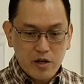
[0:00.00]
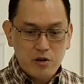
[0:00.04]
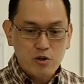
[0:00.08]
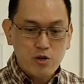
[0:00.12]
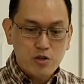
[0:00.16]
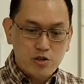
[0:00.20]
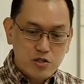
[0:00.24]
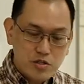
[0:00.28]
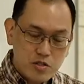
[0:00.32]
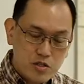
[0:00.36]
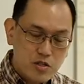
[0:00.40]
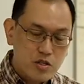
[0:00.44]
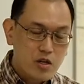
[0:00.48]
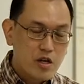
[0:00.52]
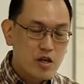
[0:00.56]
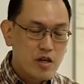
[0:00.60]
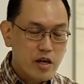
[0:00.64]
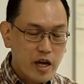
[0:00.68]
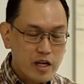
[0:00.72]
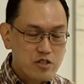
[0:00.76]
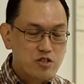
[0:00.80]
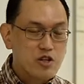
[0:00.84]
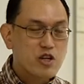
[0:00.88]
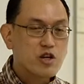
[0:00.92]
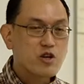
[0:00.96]
Who's
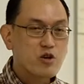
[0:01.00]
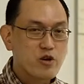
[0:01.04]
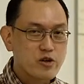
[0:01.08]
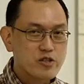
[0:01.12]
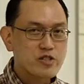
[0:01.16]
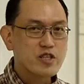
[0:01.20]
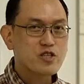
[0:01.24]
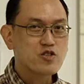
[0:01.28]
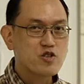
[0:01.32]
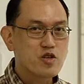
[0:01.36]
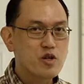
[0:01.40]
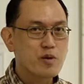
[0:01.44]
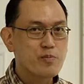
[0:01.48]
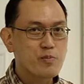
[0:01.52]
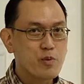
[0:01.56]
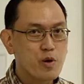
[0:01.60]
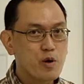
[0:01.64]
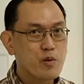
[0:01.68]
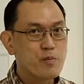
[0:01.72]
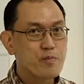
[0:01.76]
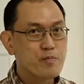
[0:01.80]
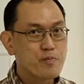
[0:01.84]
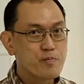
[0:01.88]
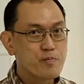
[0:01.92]
actually closest to the Pope.